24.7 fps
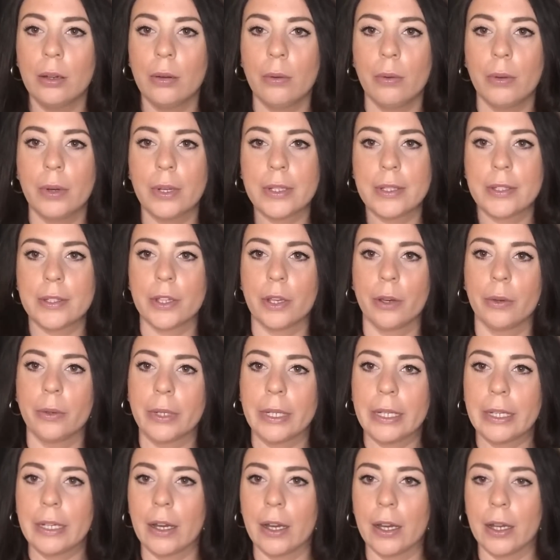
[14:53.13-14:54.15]
What's
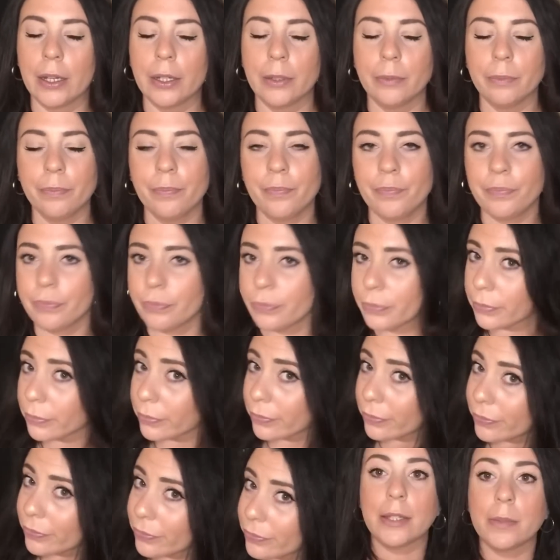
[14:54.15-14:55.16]
going on?
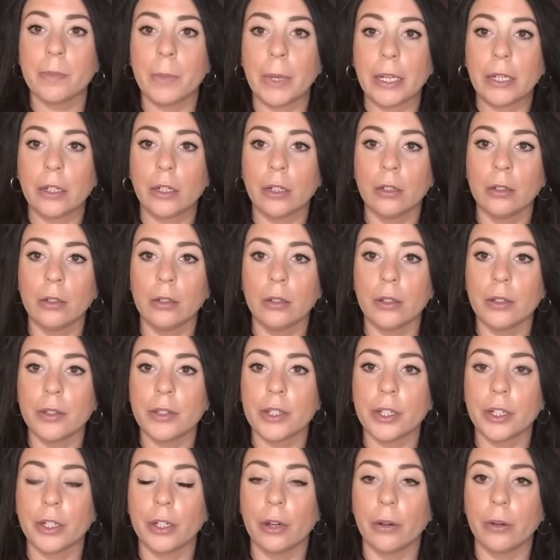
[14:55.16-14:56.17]
My
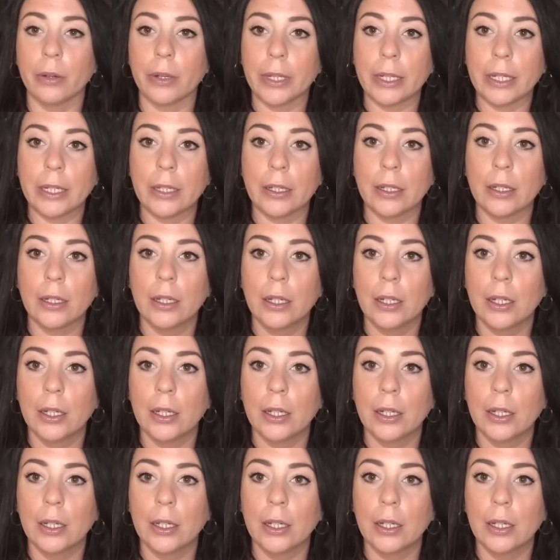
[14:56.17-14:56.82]
curls are going.